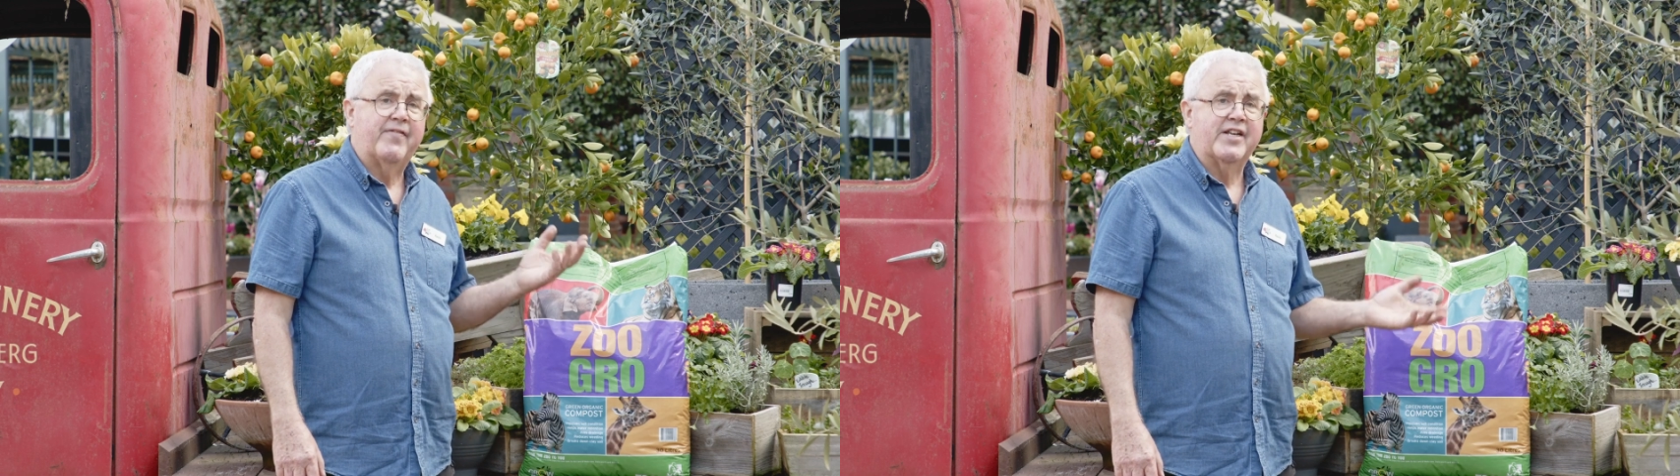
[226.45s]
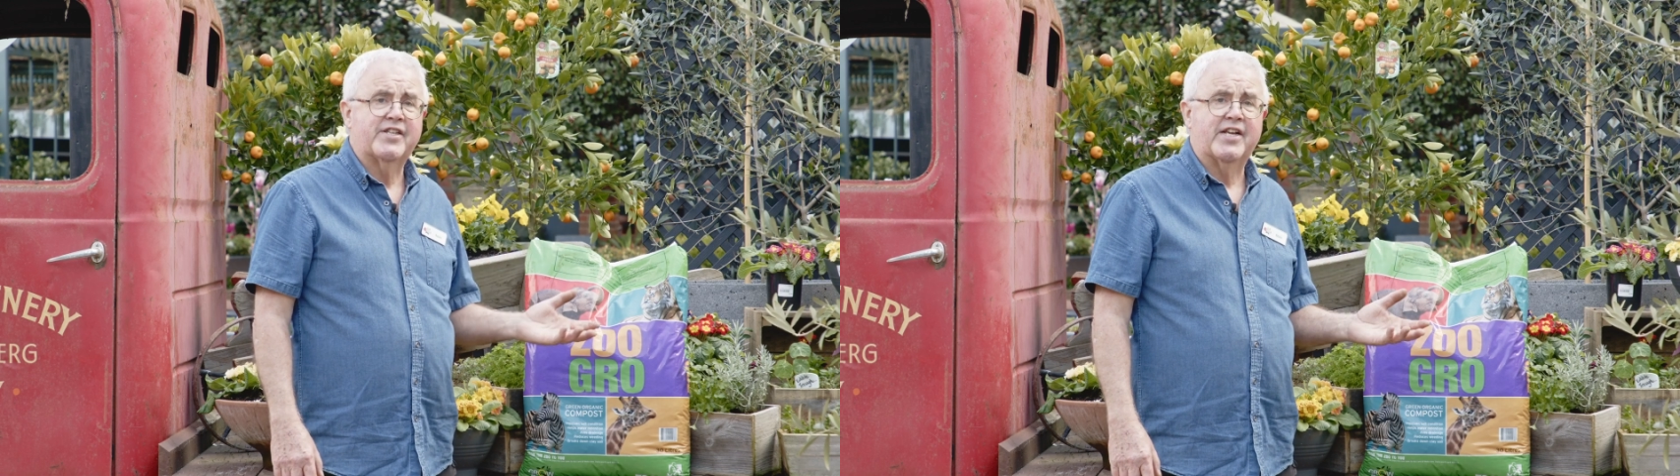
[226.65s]

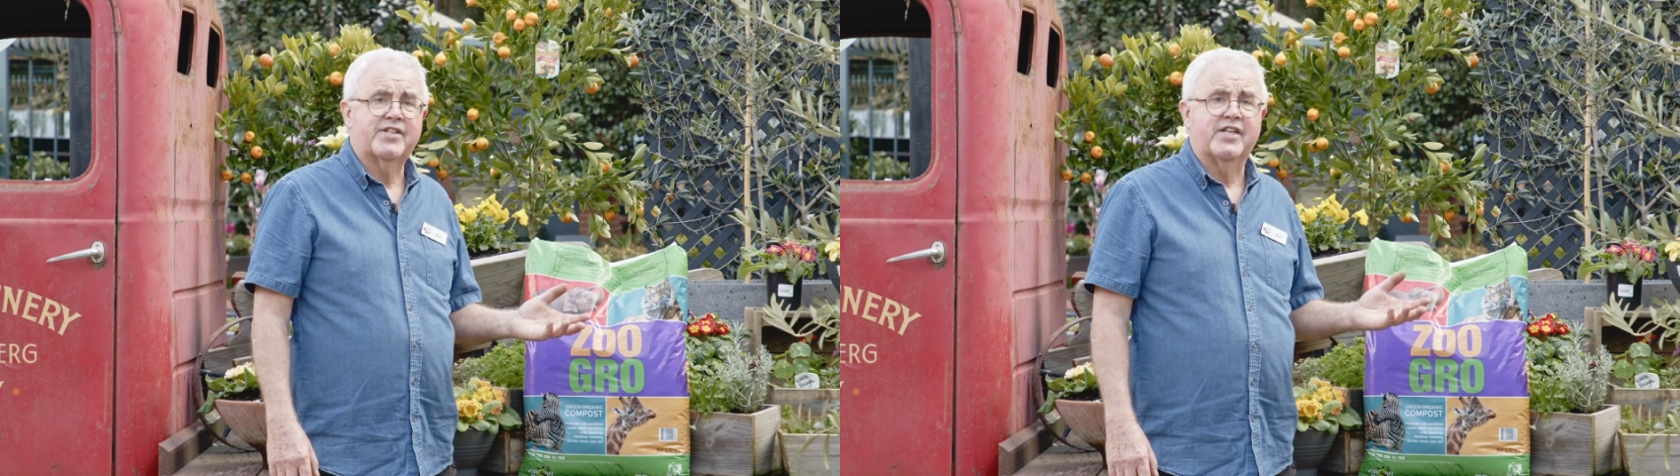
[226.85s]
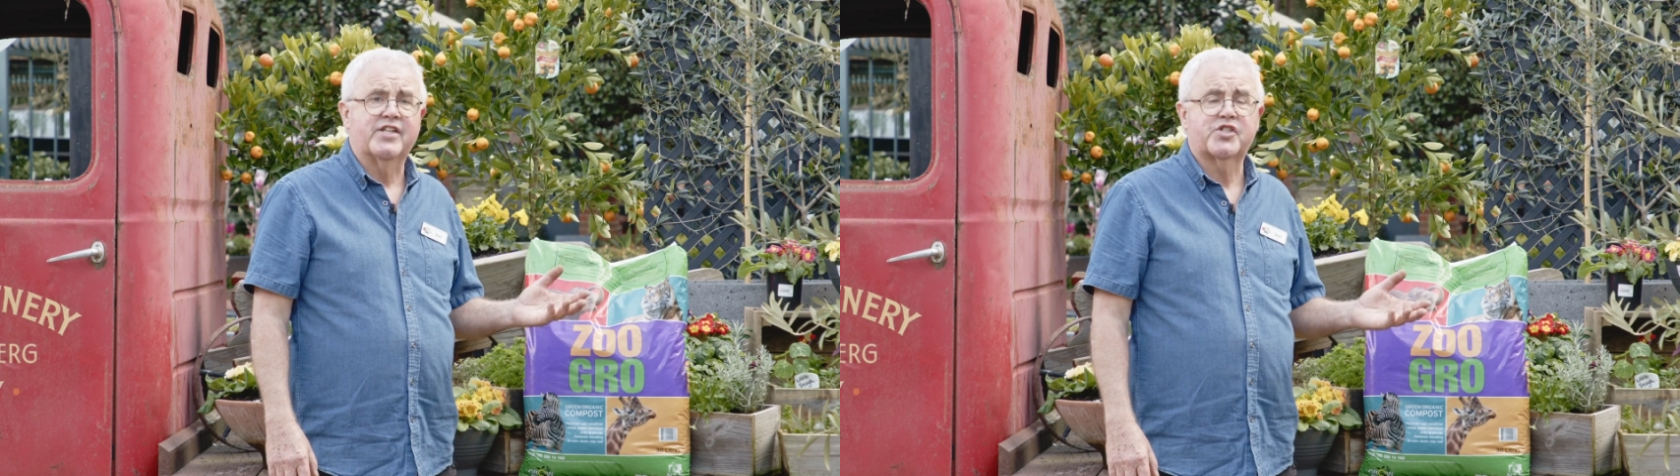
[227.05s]

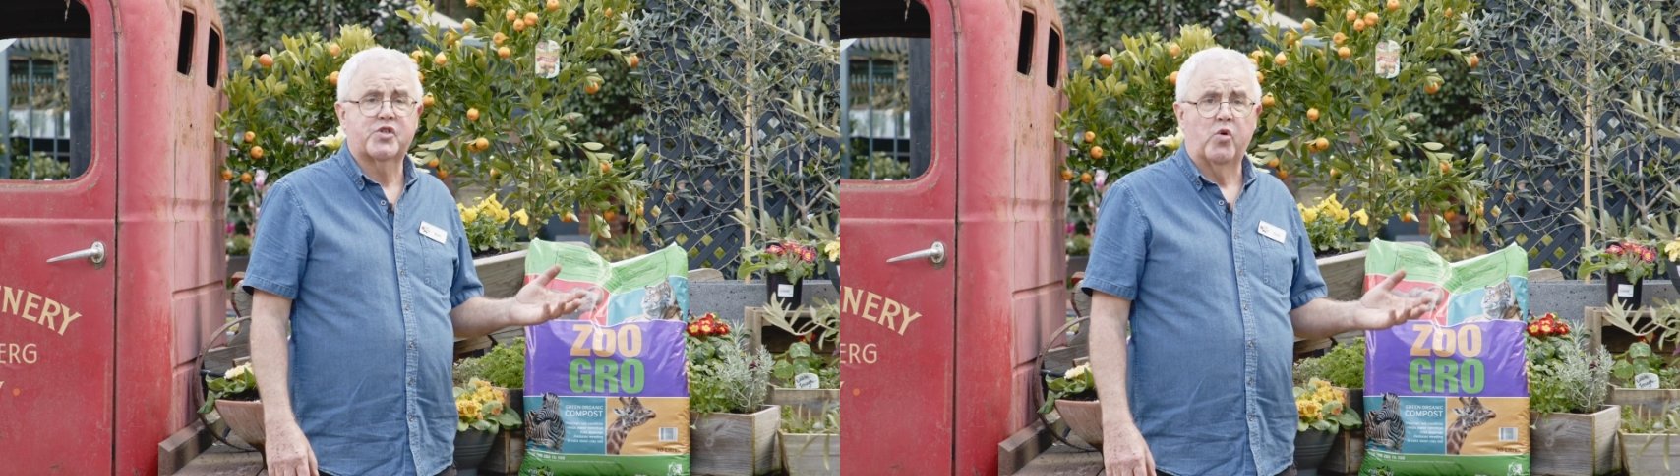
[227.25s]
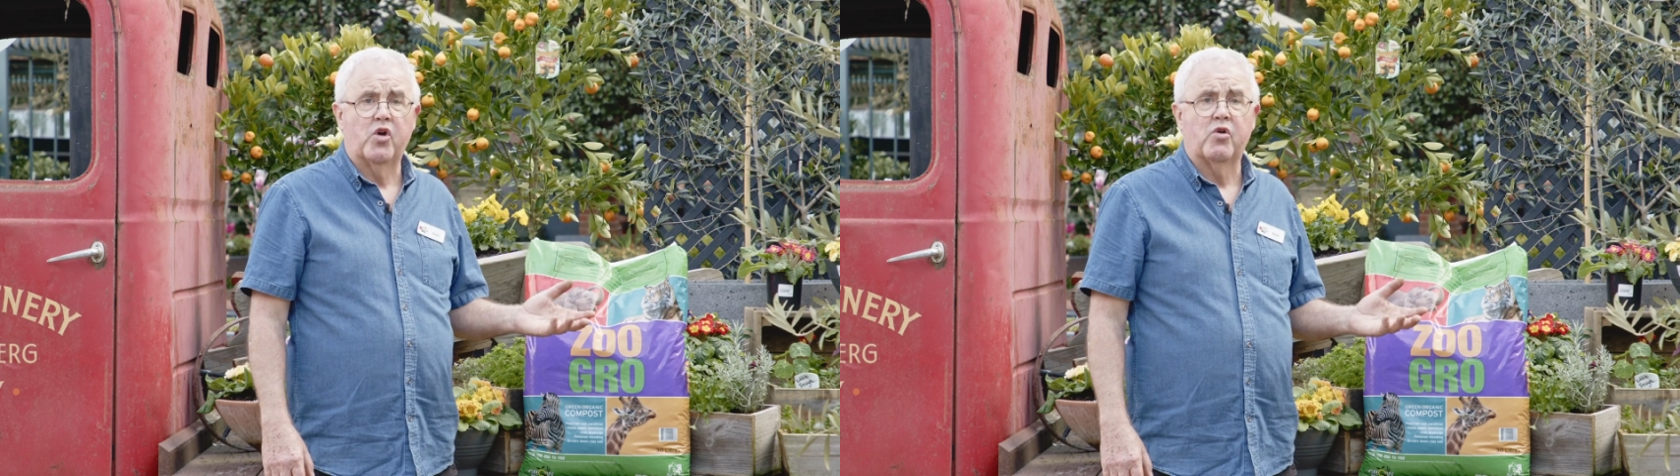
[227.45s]
fantastic
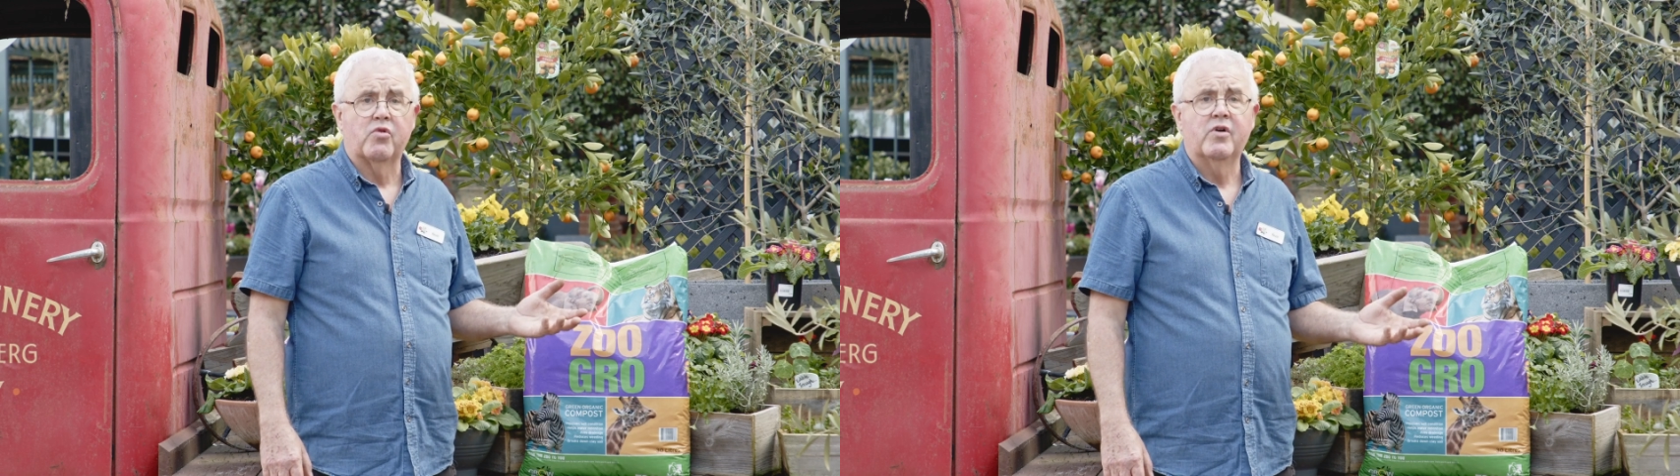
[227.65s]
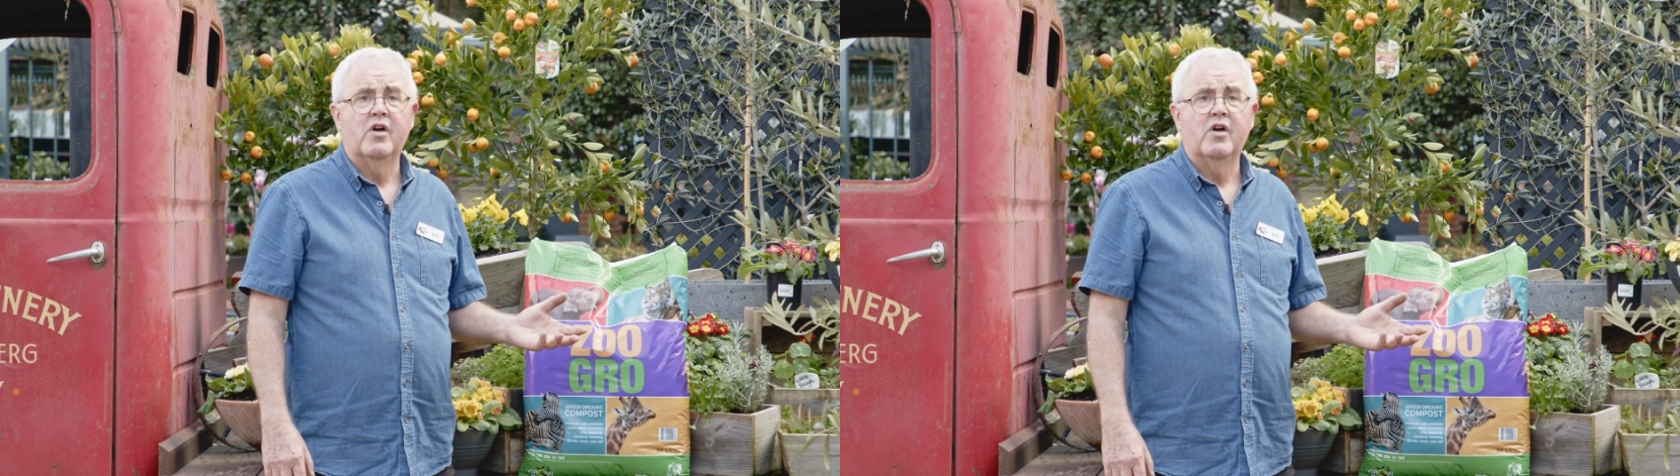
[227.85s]
soil